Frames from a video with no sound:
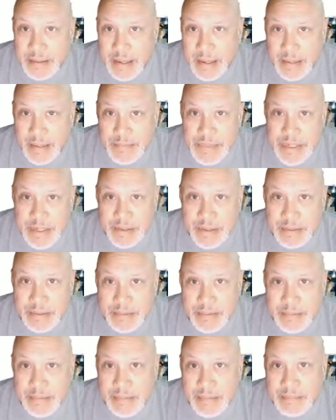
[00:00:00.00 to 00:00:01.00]

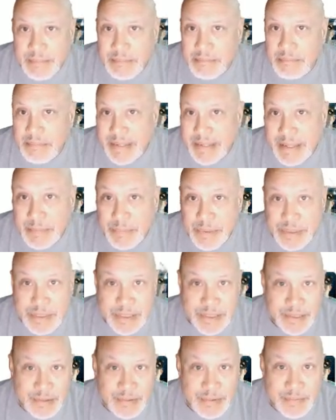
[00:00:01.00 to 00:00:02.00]
Amazon labels
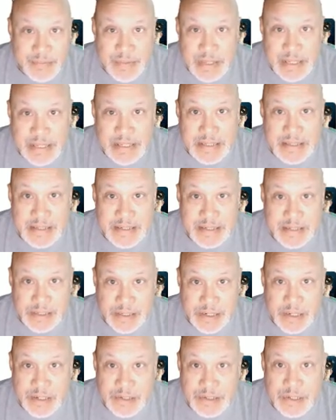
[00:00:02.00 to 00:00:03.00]
their affiliates as
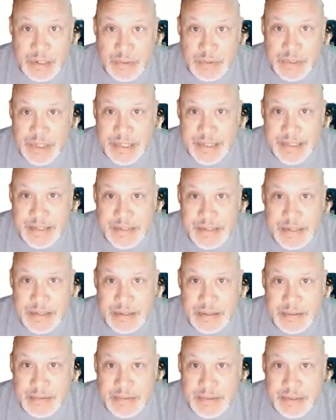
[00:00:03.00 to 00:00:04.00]
associates.
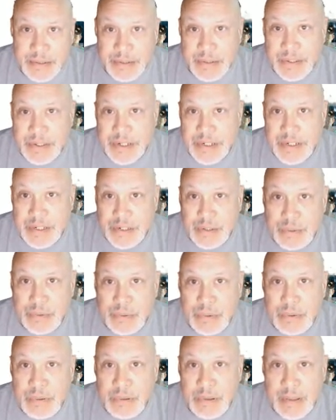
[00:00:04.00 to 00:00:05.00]
So you can just
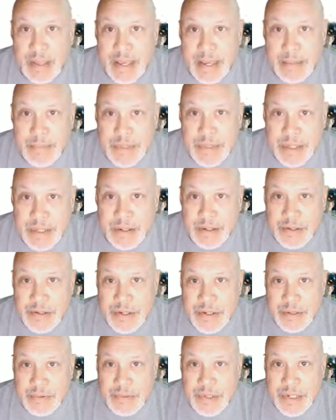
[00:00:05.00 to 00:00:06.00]
Google Amazon
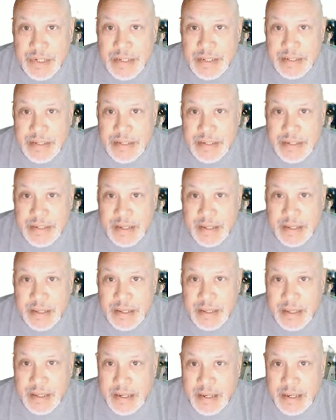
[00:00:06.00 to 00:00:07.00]
Associates
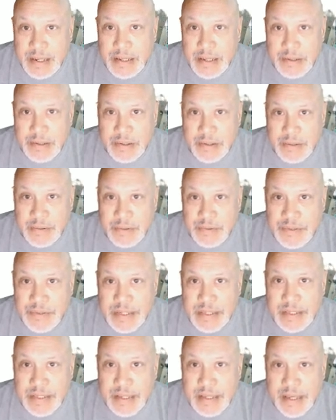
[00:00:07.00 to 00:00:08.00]
and you'll
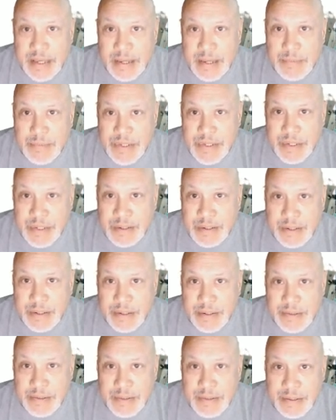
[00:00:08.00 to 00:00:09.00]
see the Amazon
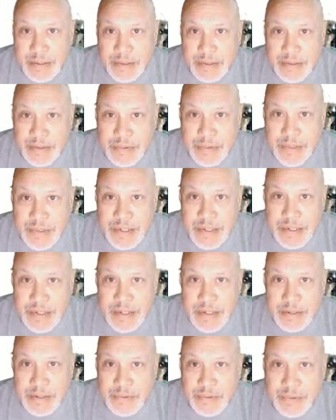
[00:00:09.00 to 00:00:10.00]
Associates
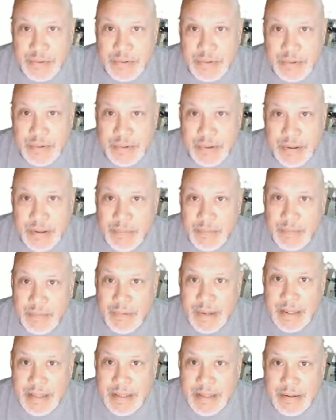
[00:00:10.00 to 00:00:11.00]
Central
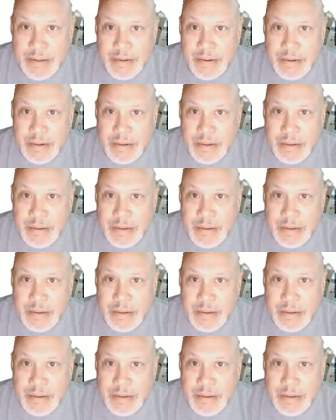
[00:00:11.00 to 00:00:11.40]
right there.